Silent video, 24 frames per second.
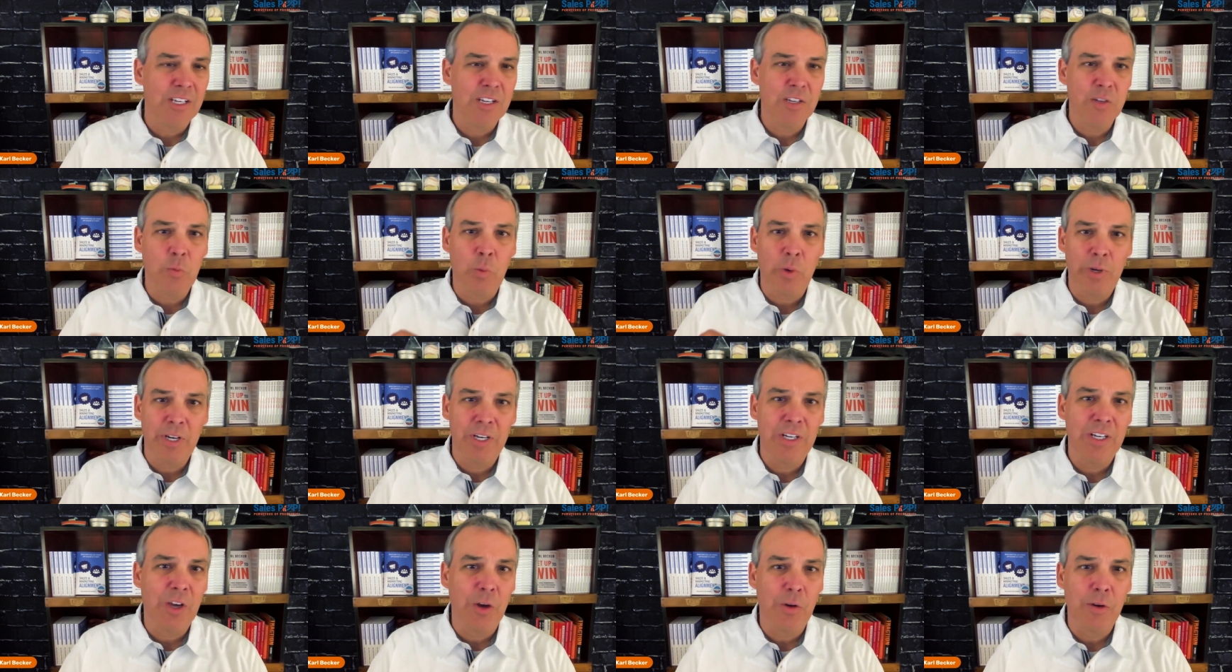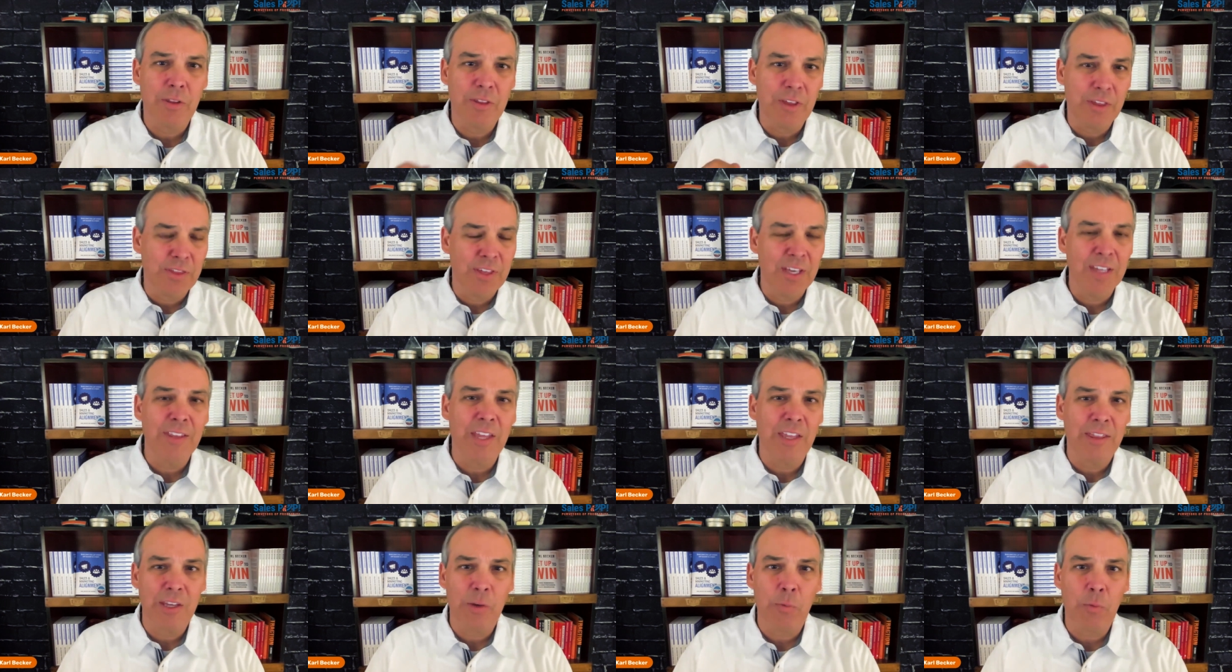They just uh-huh. wanted to go to the
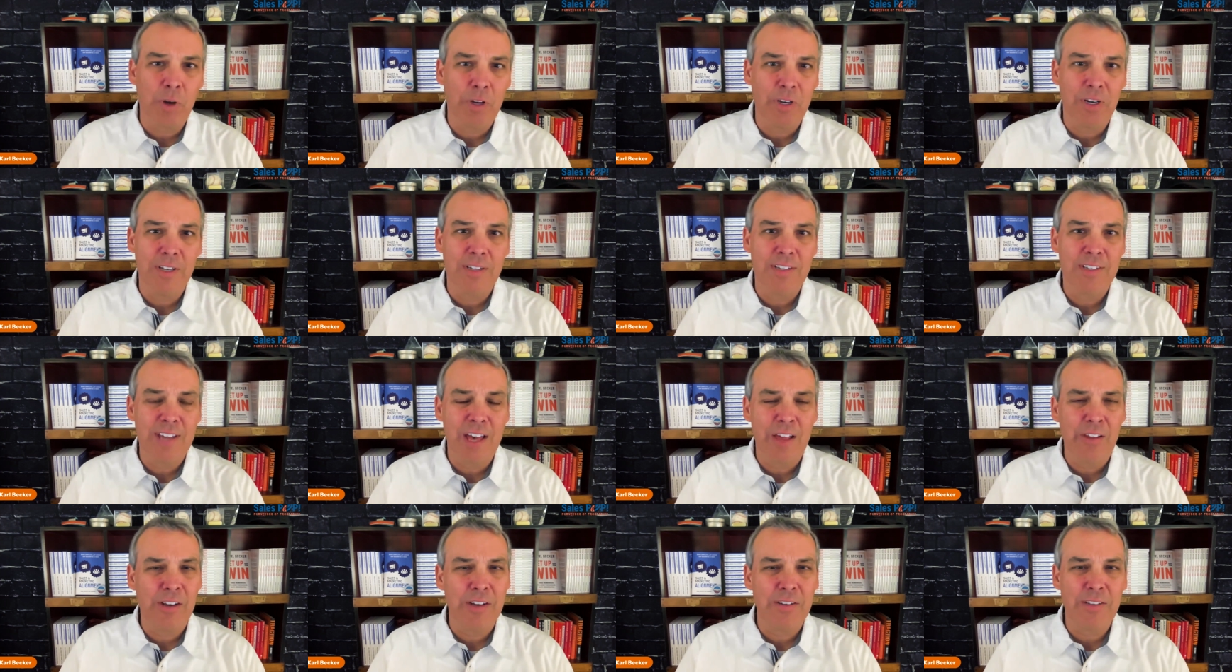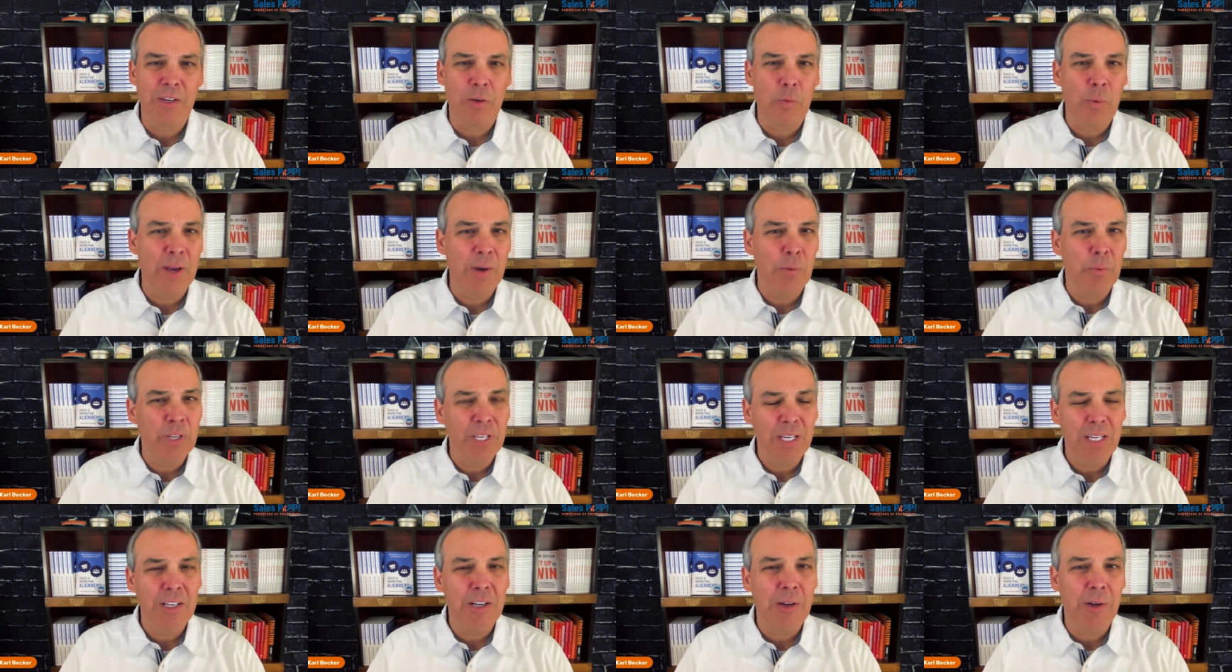thing that they wanted to sell. And I was like,
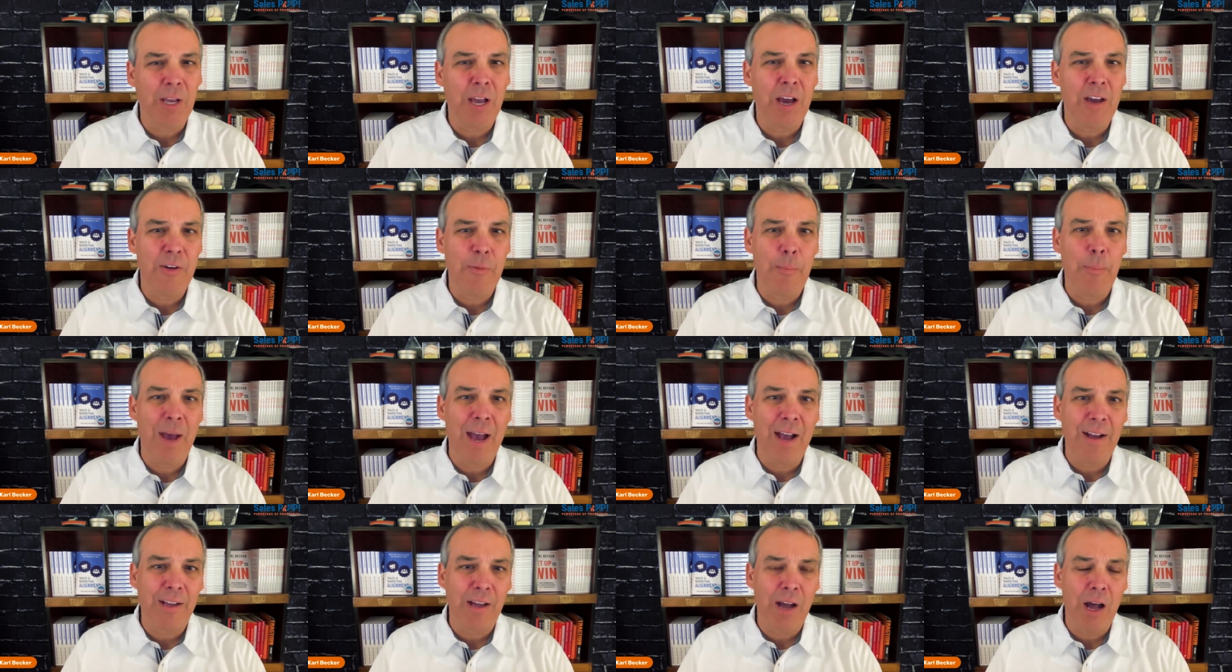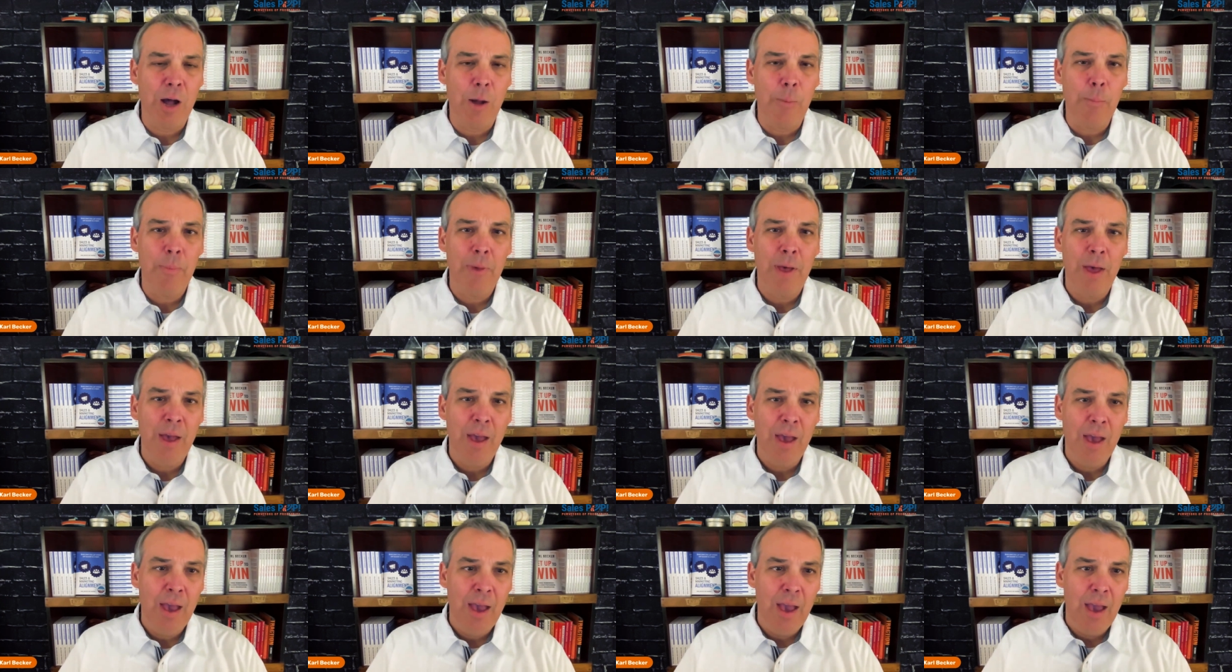wait, we need to kind of back up.